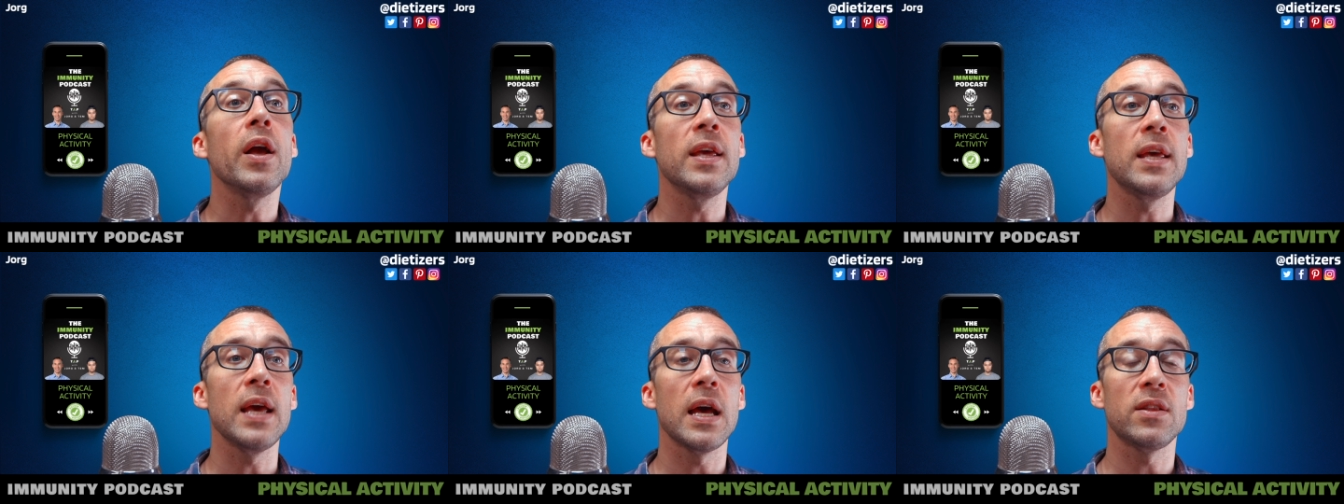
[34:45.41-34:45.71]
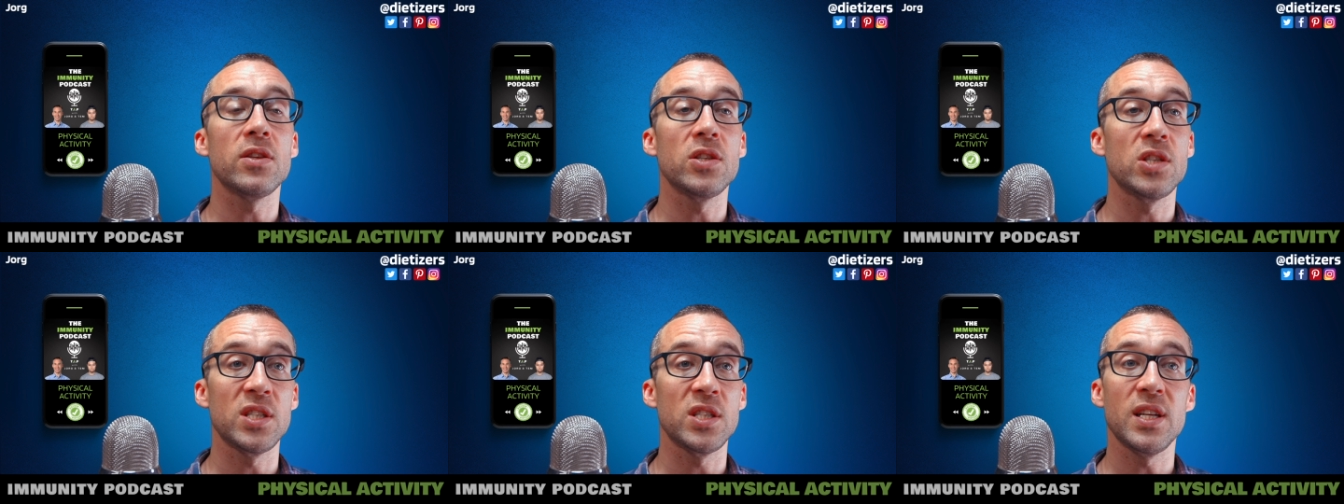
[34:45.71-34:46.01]

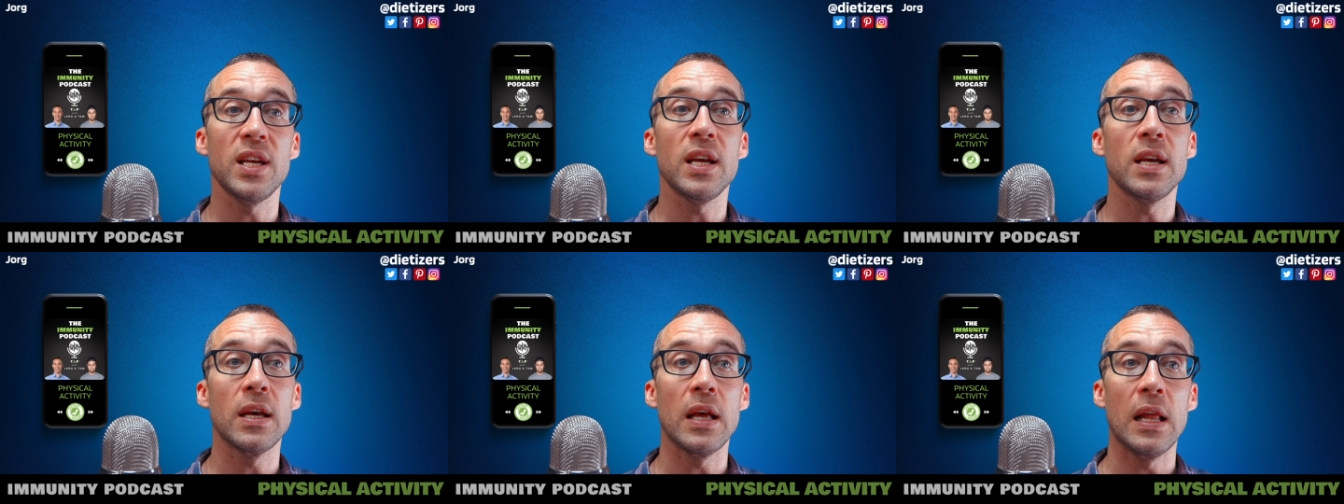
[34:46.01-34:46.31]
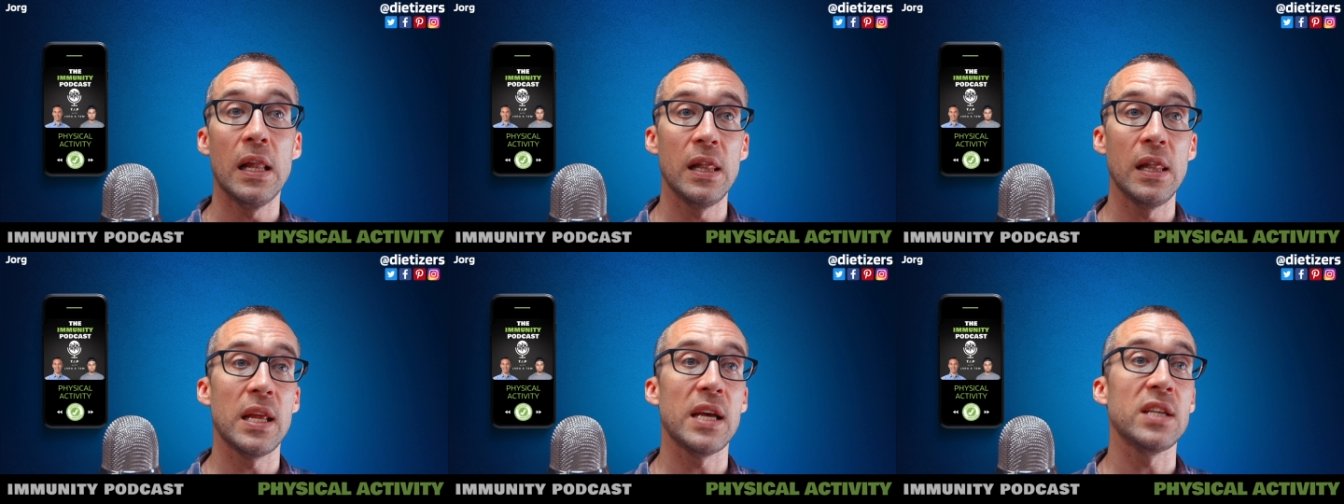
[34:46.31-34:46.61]
get sick
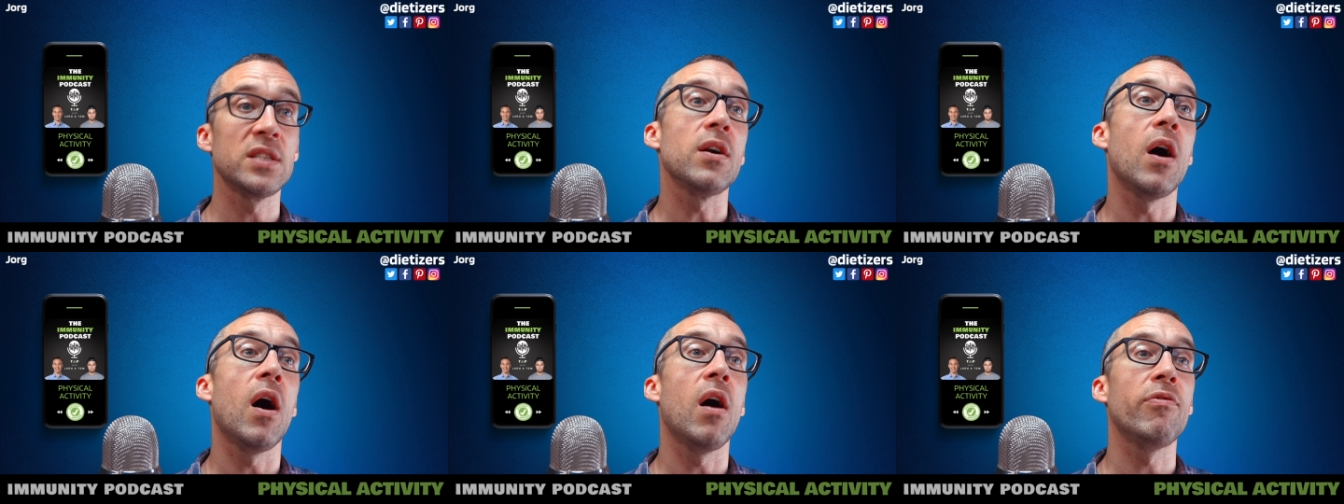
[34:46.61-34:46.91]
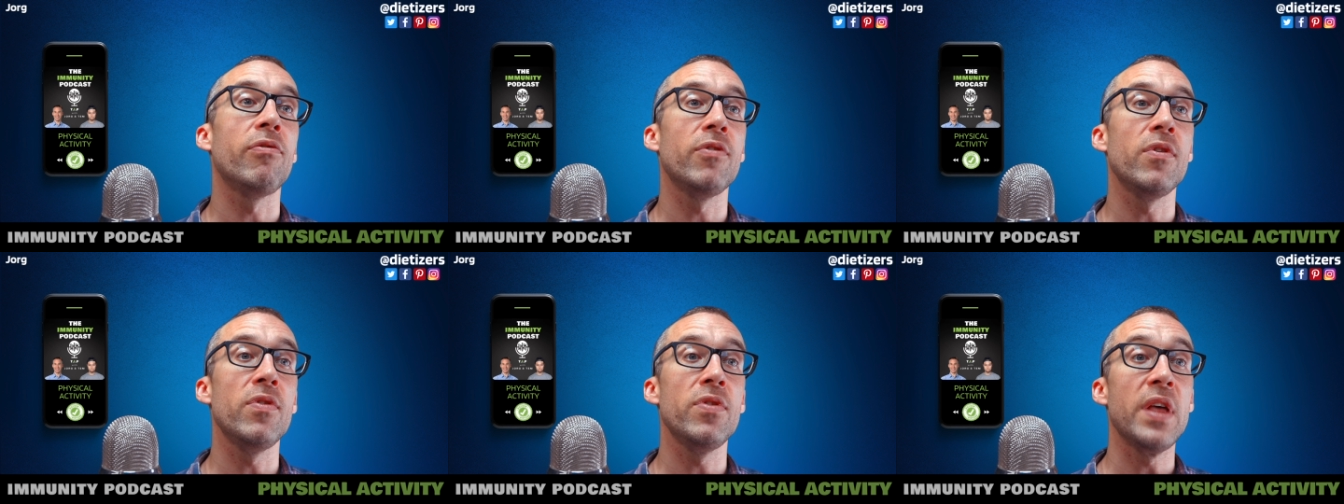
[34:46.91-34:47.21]
less
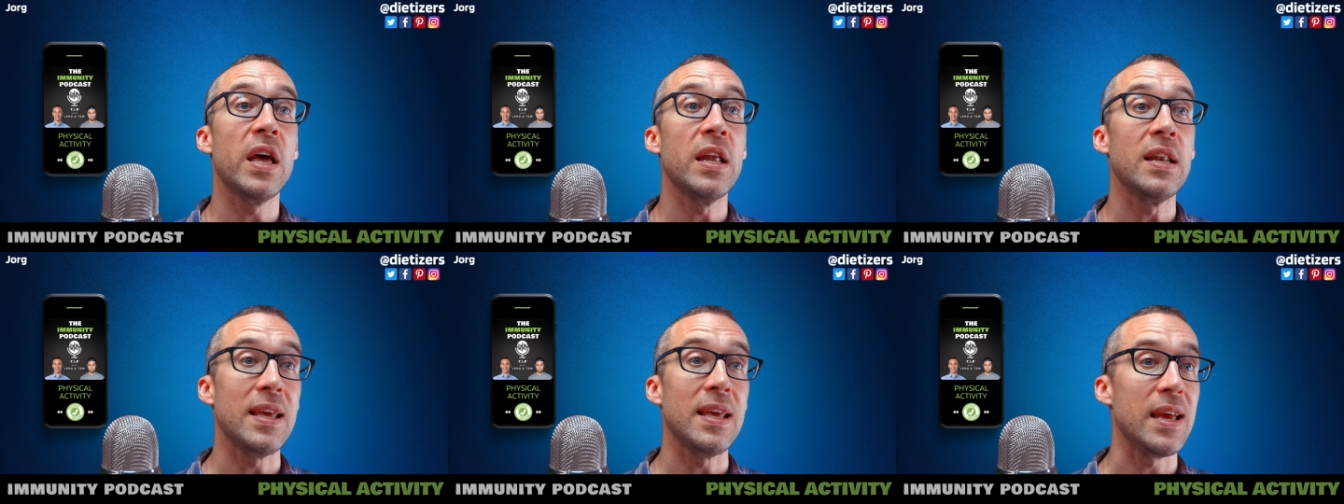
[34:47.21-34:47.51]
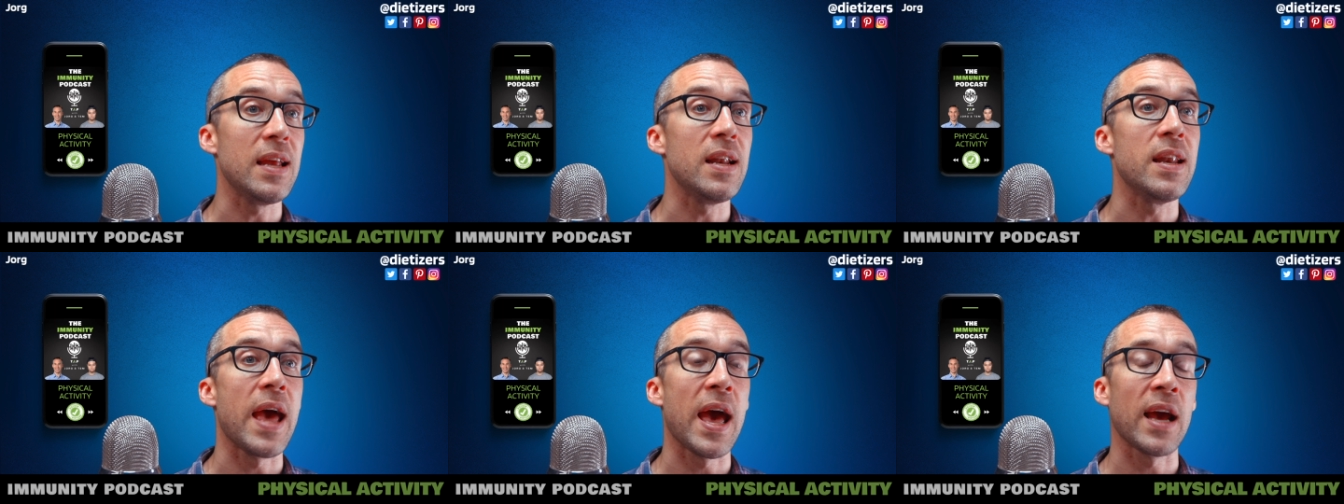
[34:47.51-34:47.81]
often than
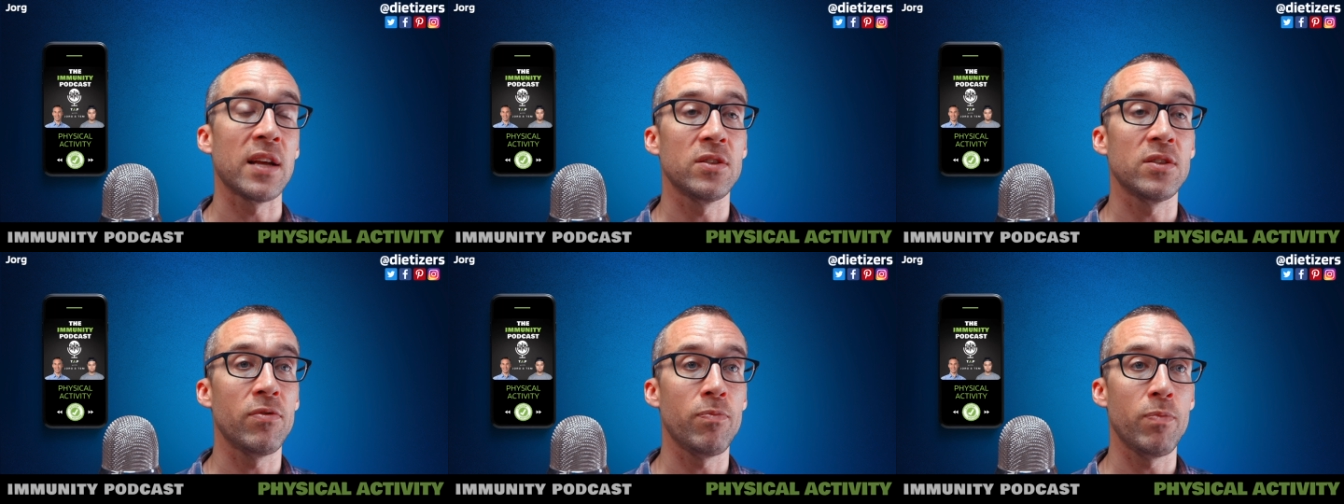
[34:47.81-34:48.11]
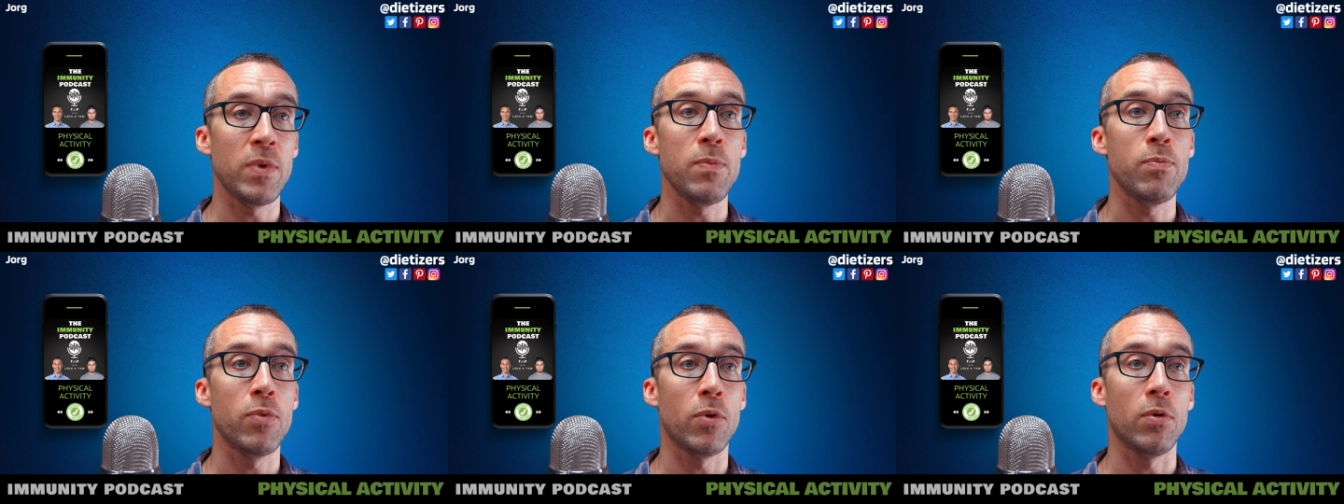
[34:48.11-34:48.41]
inactive
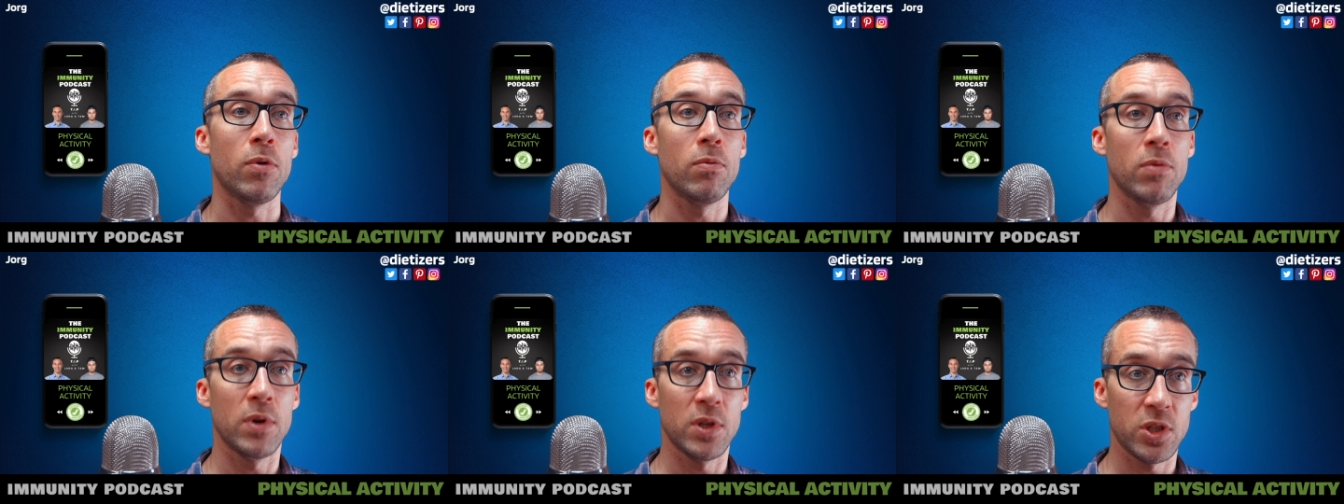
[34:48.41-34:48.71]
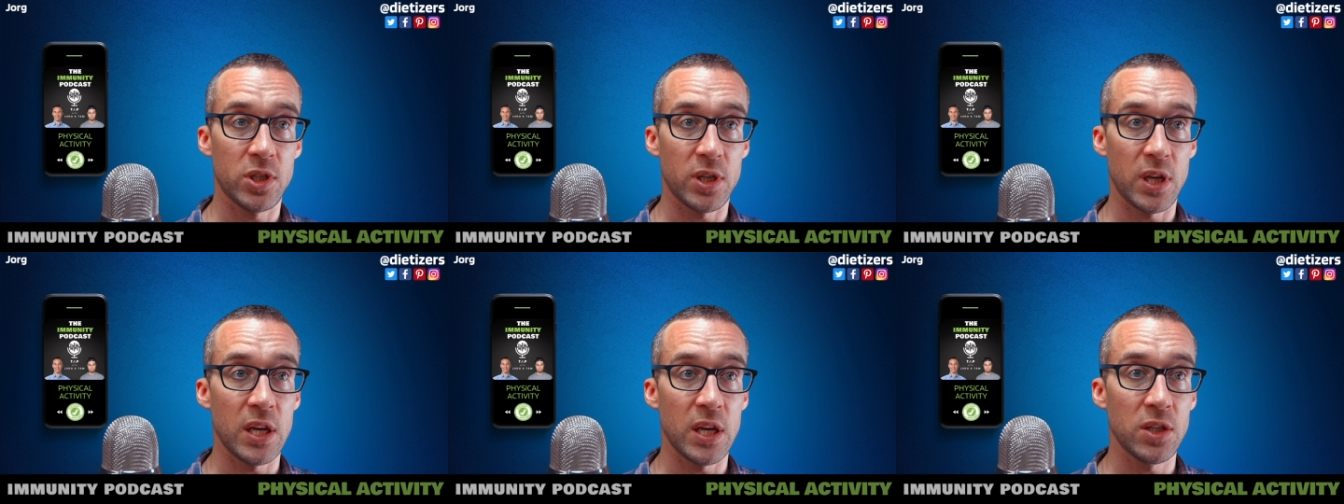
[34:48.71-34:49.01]
people,
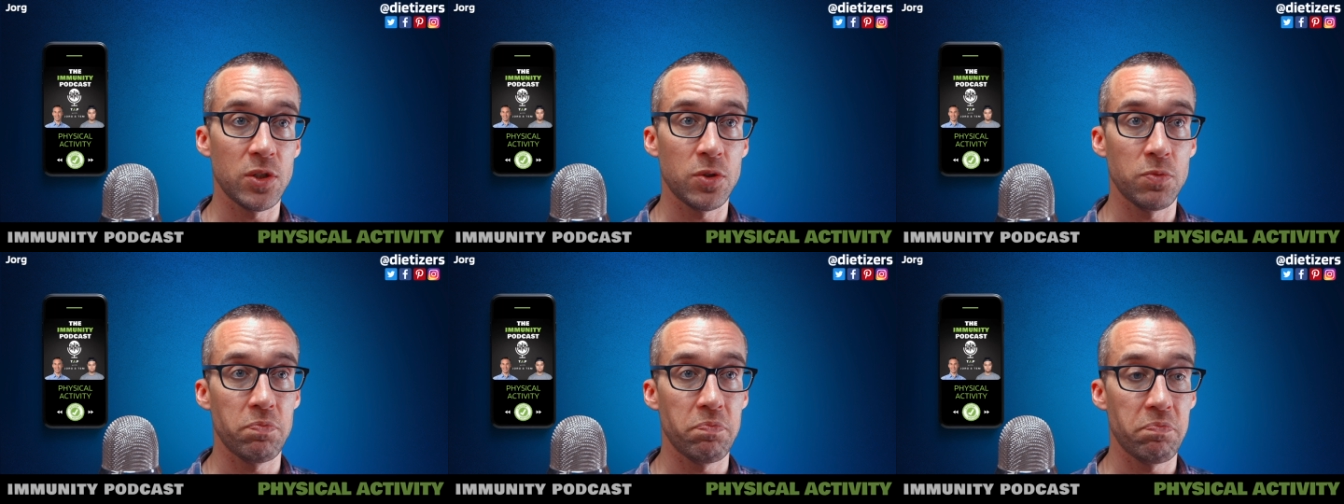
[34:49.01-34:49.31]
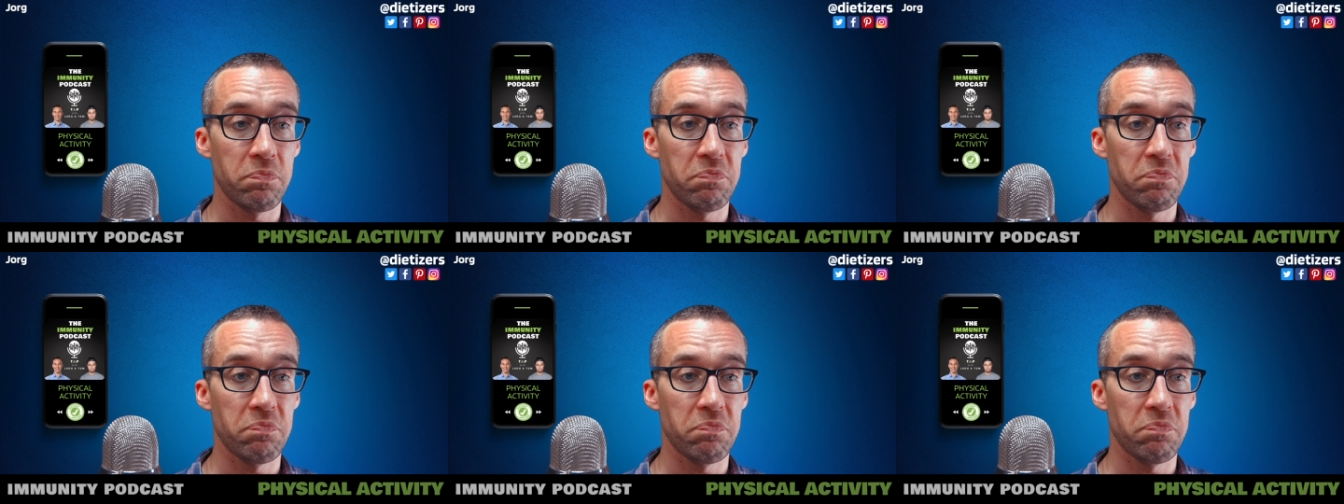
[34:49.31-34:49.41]
which is